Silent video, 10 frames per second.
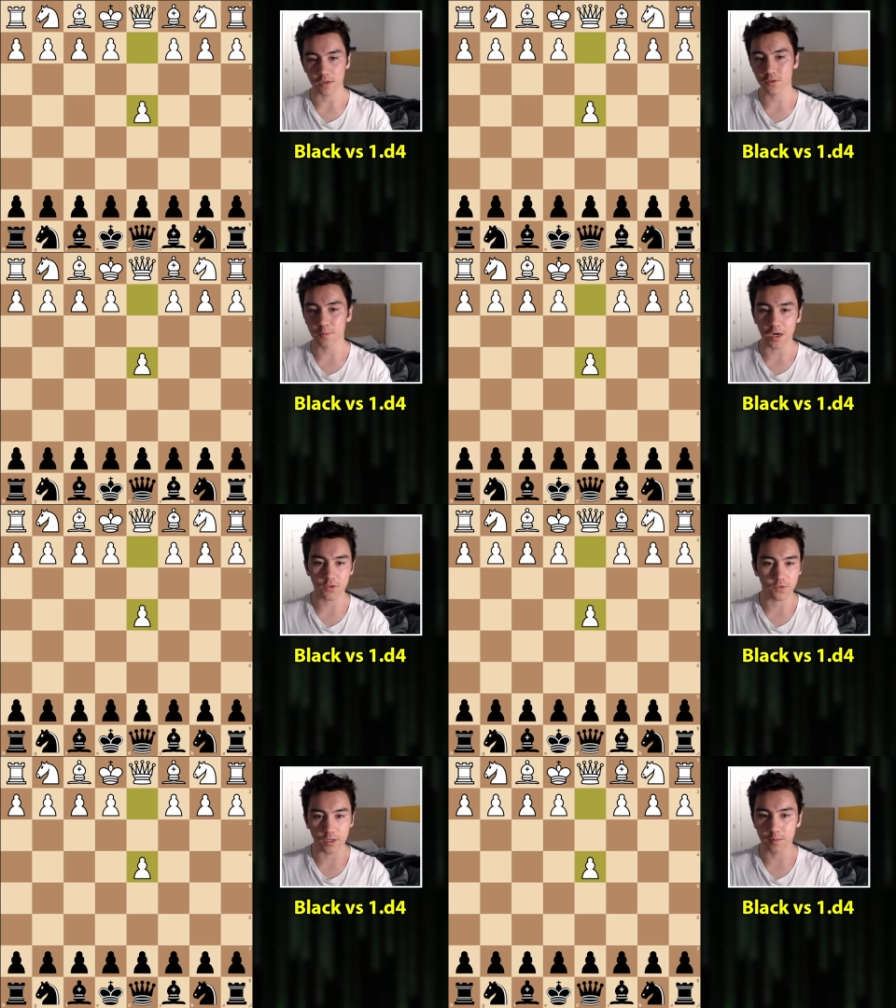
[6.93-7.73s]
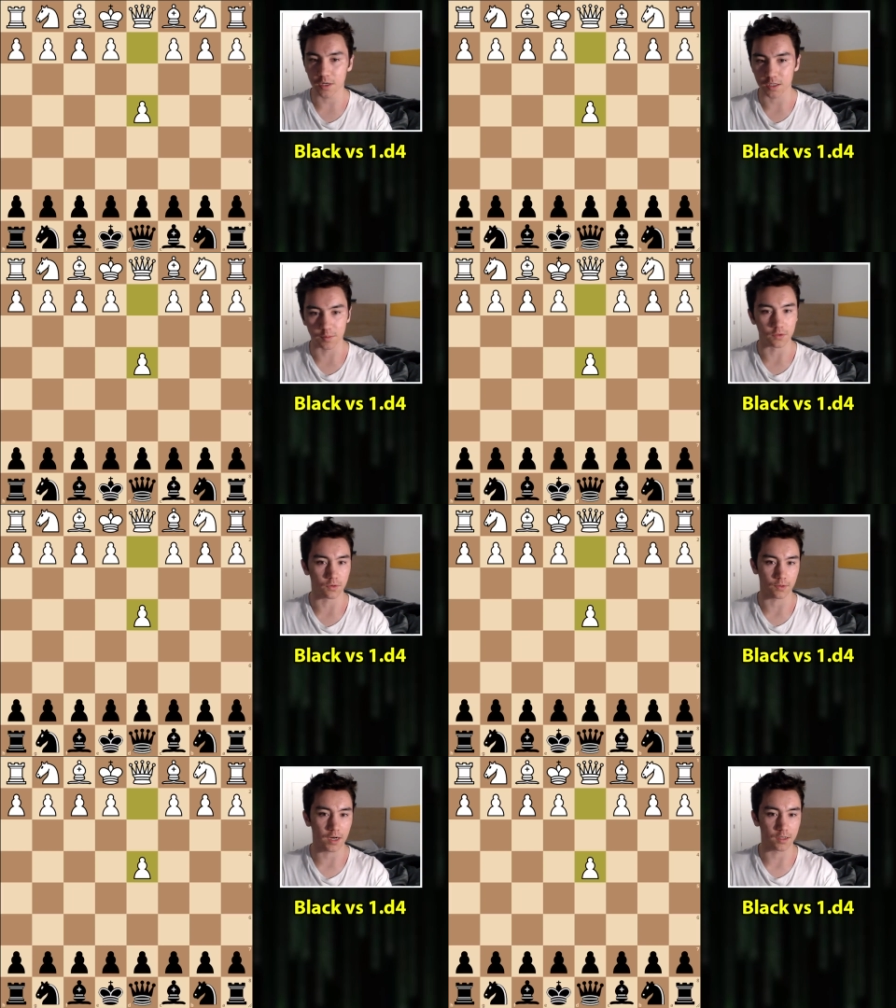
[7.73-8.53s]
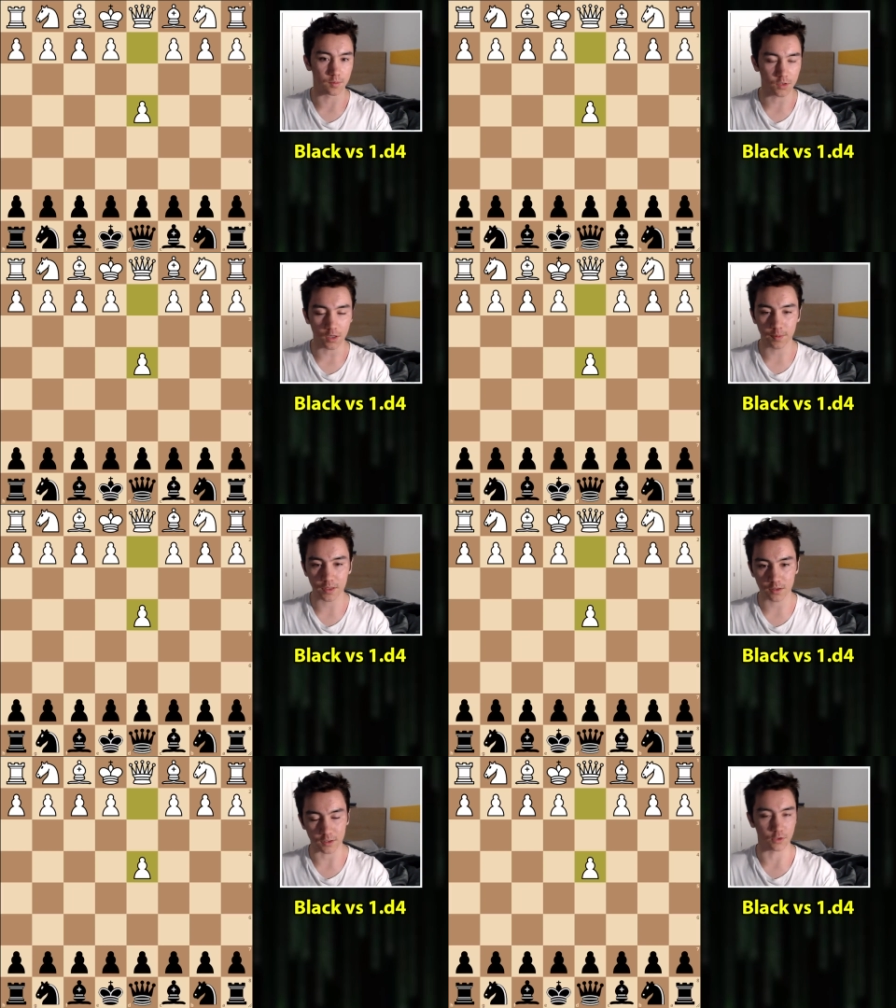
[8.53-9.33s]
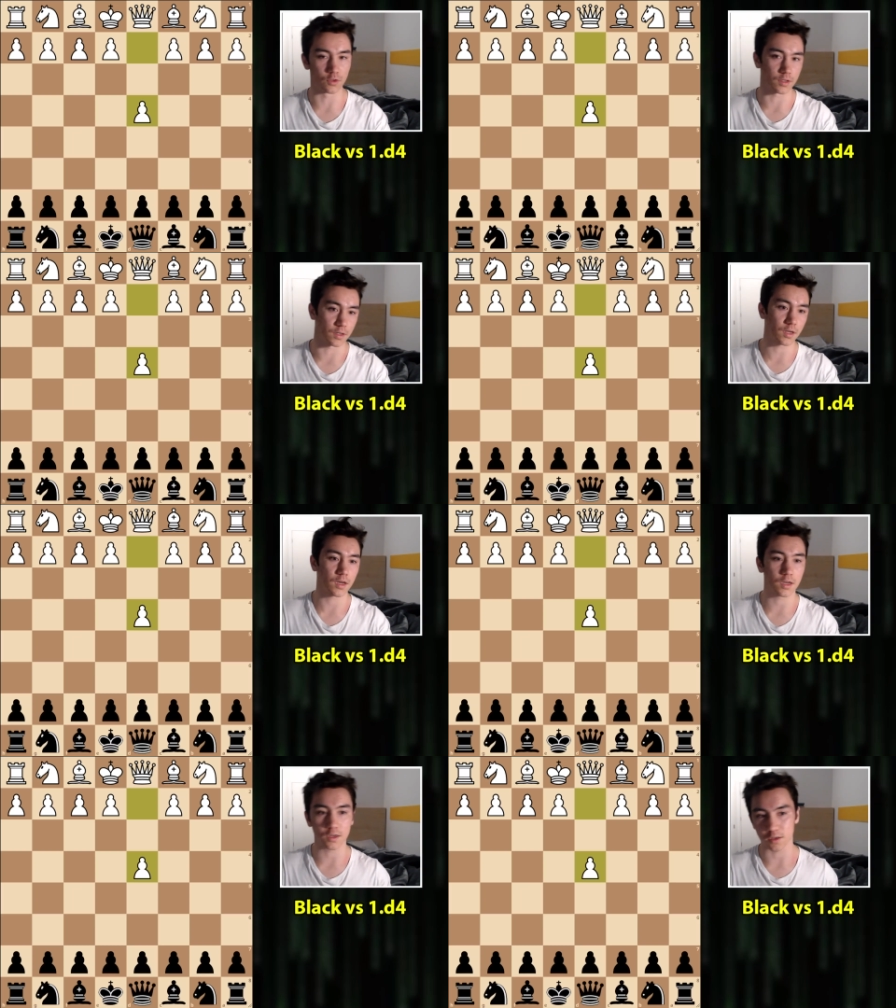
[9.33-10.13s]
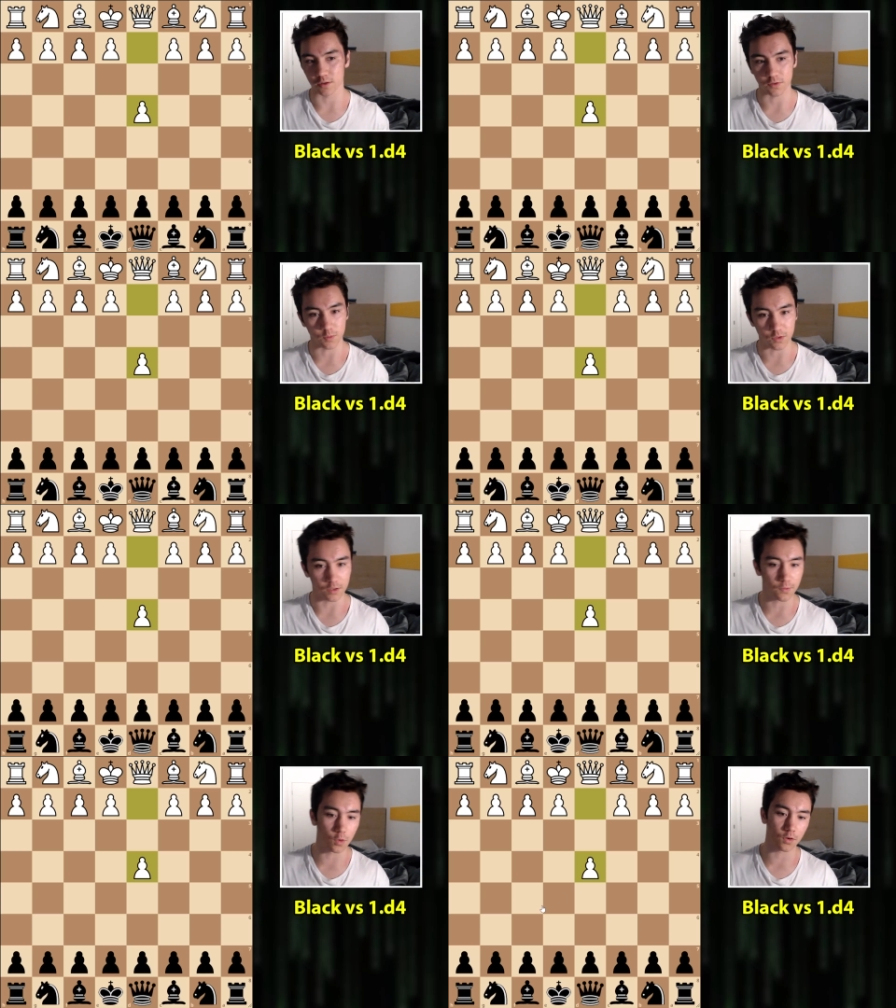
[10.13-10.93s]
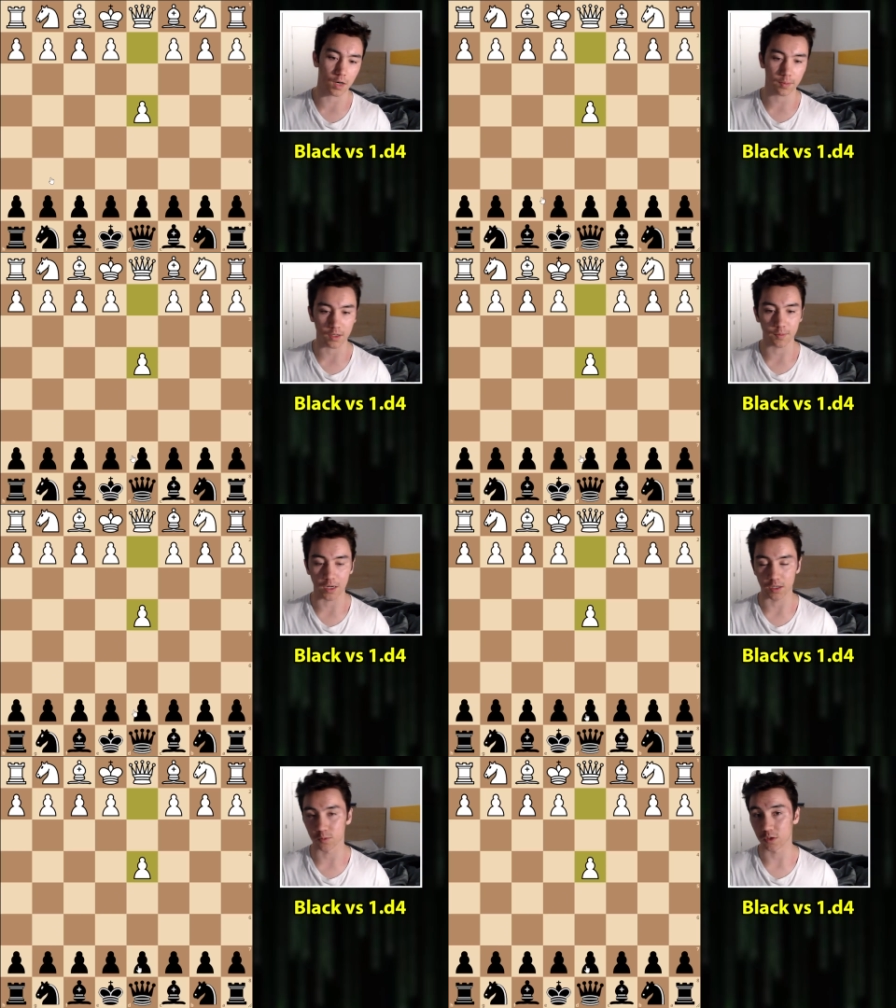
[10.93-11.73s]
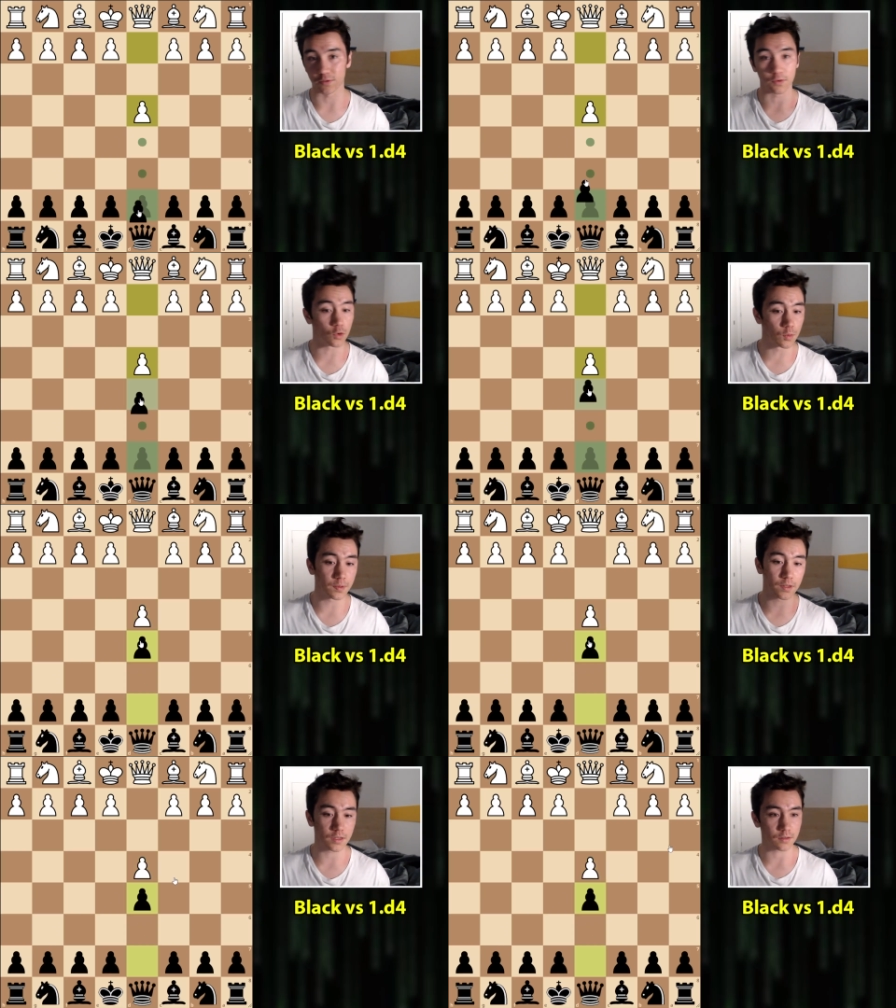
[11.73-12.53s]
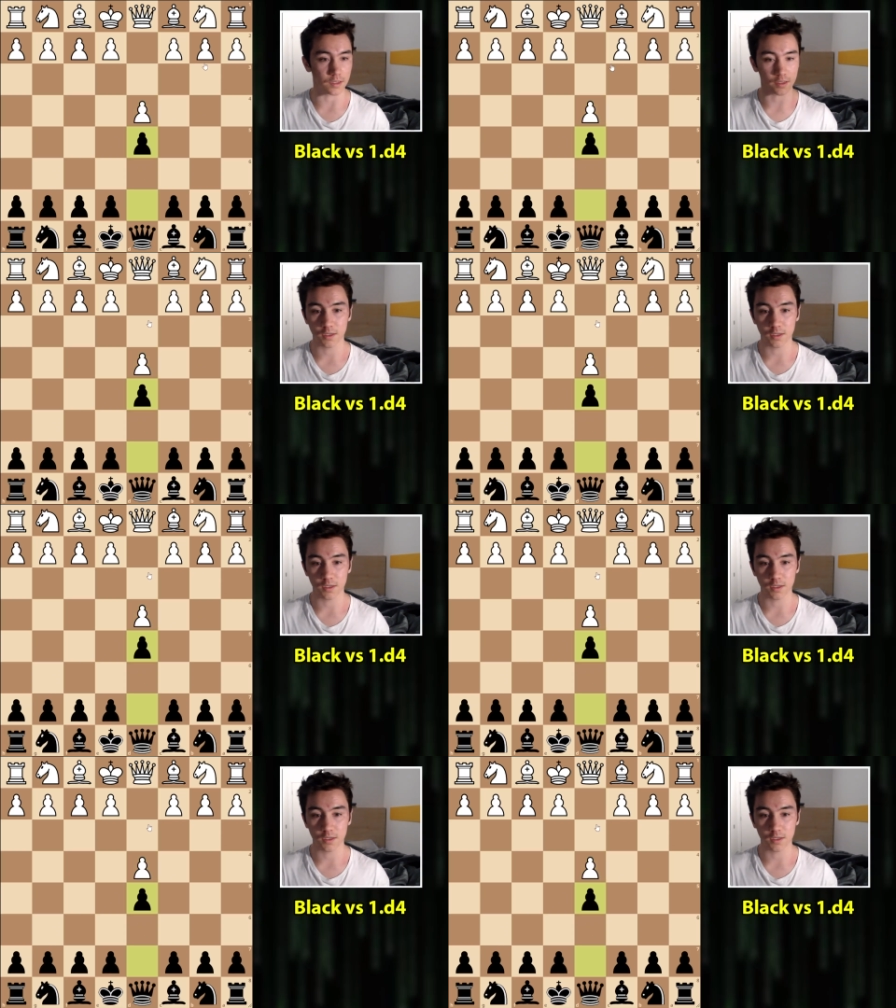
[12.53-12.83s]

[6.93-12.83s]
And this might just seem like a bit of a random topic, like okay yeah, against d4 I play my whatever opening, like